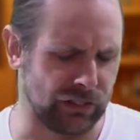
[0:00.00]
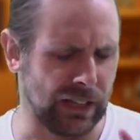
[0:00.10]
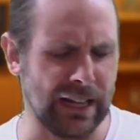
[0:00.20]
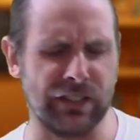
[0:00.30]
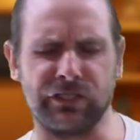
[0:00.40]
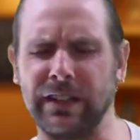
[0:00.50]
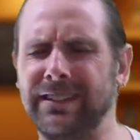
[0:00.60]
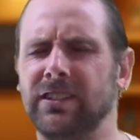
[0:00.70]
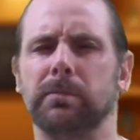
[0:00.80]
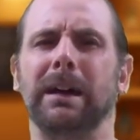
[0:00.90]
Let us
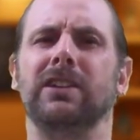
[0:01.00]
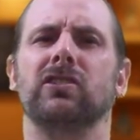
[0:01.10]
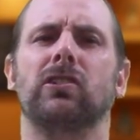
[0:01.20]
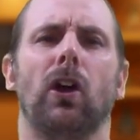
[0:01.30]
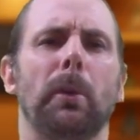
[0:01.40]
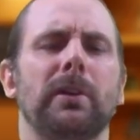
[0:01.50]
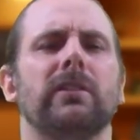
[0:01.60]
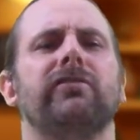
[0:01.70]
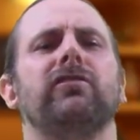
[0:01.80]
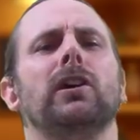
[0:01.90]
set this magic carpet
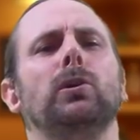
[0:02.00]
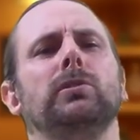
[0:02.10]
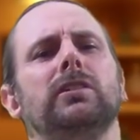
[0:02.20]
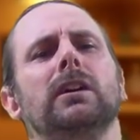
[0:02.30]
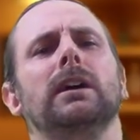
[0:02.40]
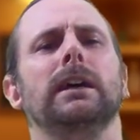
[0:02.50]
afloat